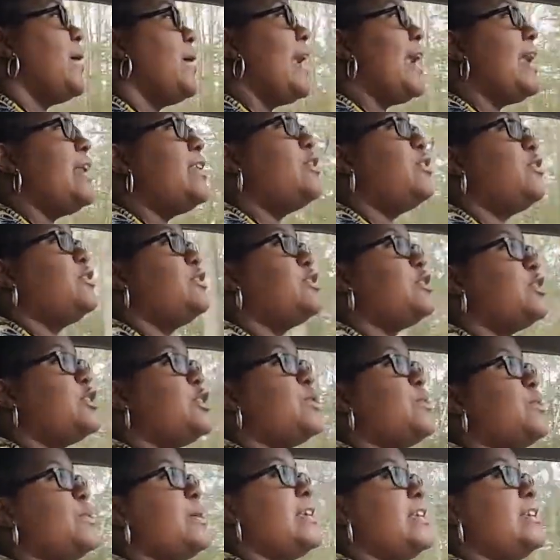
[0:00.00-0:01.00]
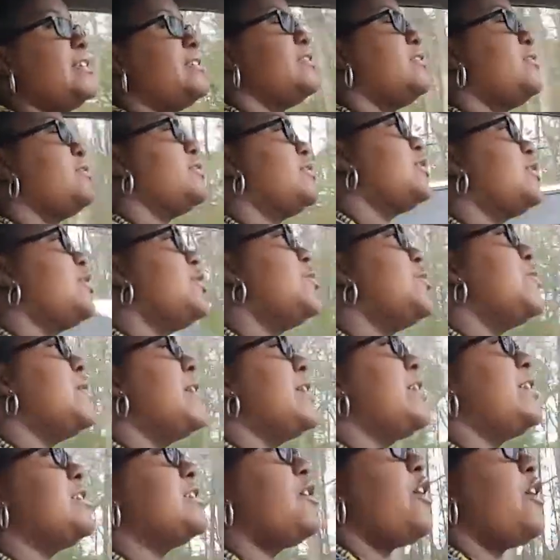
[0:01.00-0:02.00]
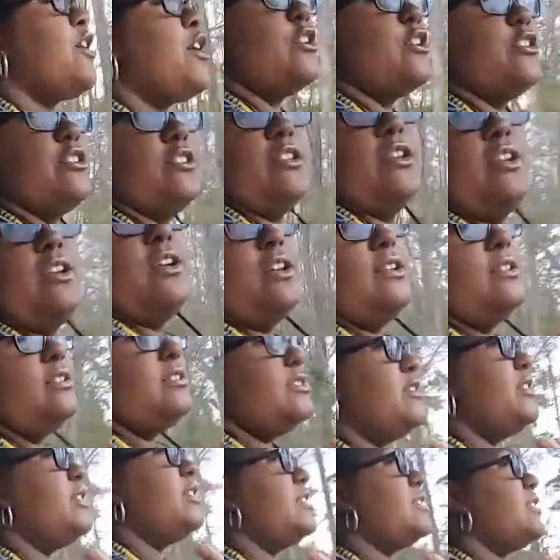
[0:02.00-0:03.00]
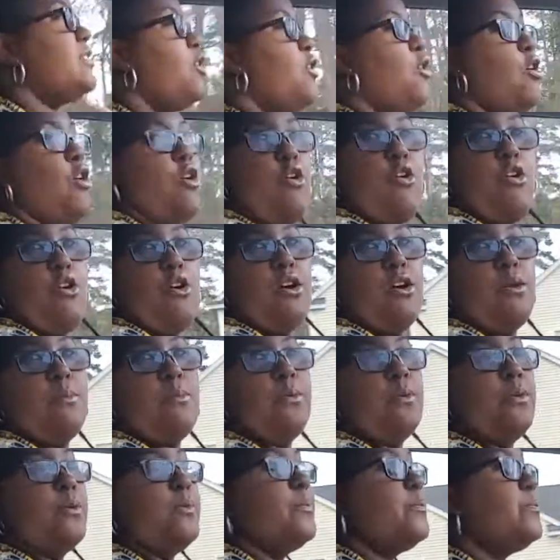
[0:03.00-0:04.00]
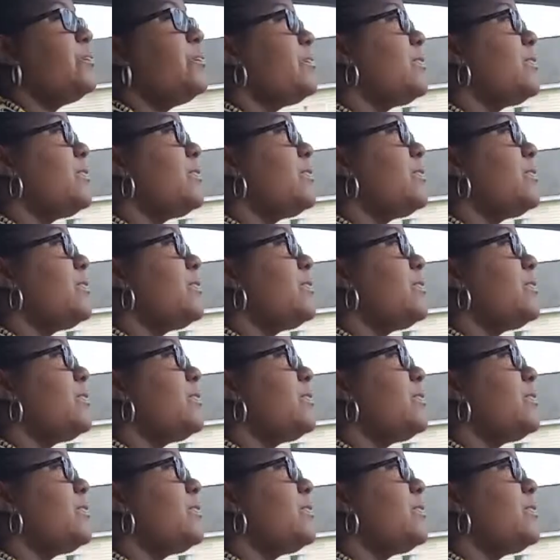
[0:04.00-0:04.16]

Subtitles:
Waiting those 2 weeks, are just horrible.